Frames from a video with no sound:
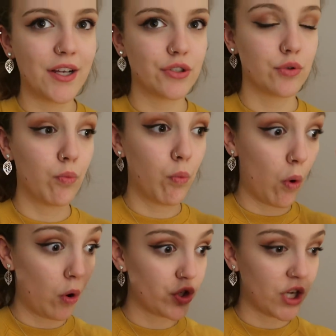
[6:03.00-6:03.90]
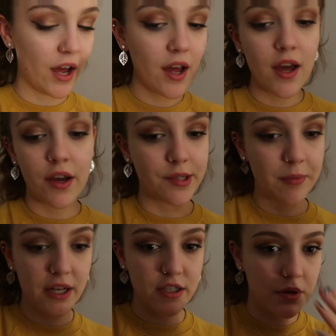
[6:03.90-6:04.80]
eyes just water, because
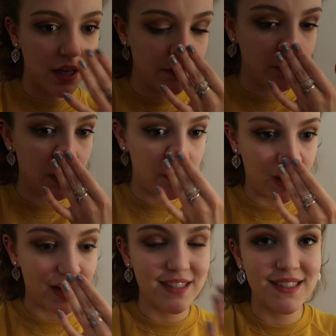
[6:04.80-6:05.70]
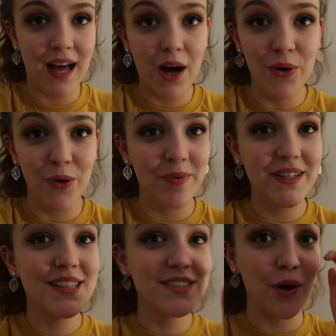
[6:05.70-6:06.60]
mine do it even when I'm like sat up.
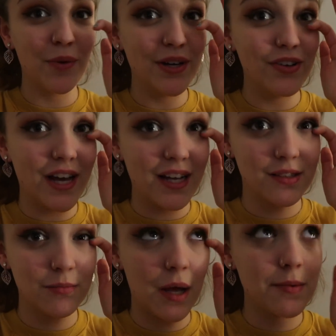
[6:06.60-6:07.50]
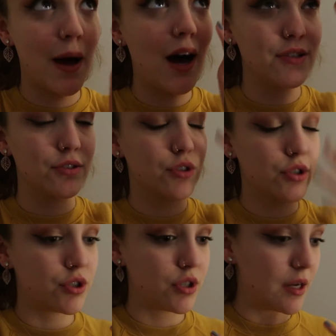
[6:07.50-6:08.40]
It's so annoying. Sometimes my eyes will
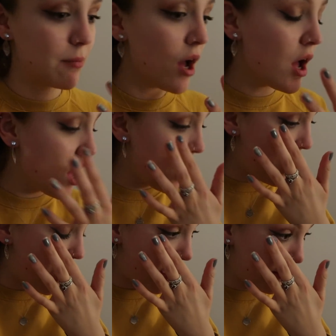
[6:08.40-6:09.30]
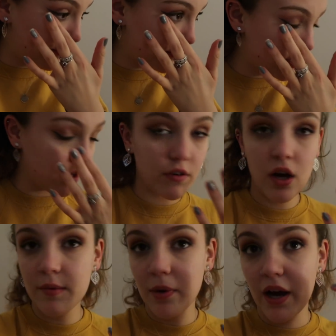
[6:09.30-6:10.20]
just stream. So I've
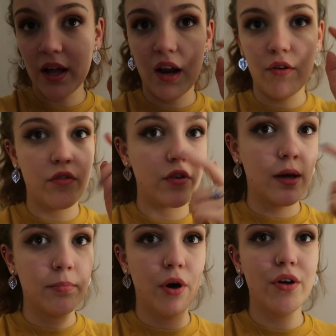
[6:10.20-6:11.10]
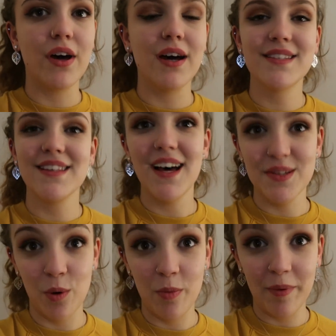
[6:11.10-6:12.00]
cried my eyeliner off on like both eyes.
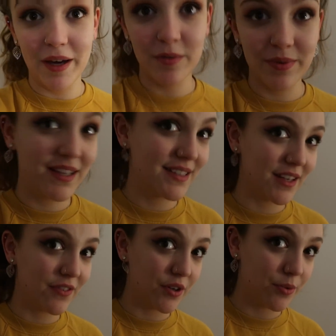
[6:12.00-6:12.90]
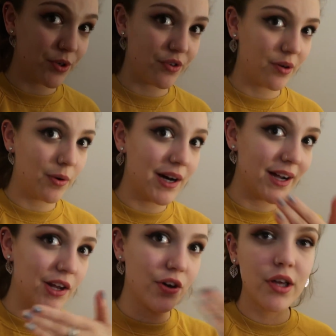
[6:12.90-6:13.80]
That's what my makeup is, if you're wondering
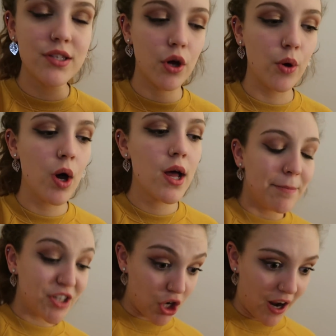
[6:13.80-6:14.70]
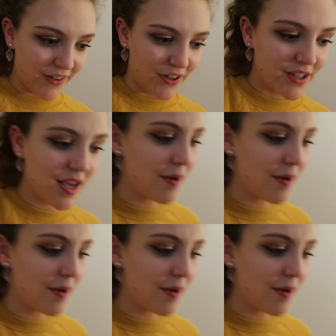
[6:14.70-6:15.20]
why I look so bedraggled.